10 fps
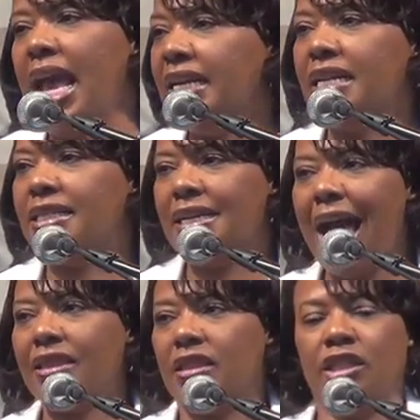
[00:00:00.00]
and it is
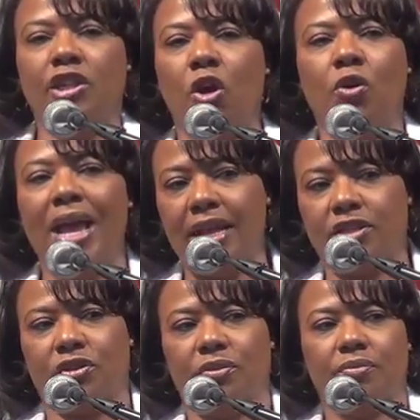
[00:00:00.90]
not the total
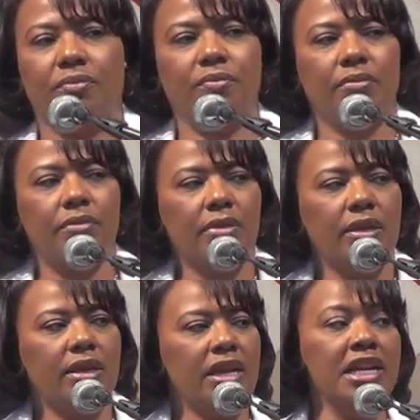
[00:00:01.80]
answer,
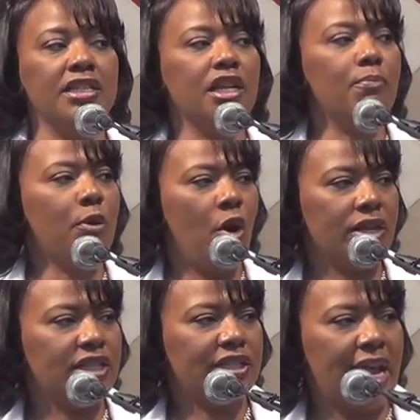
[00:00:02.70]
it is an
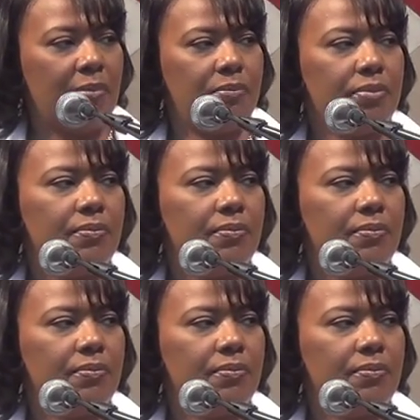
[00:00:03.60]
important step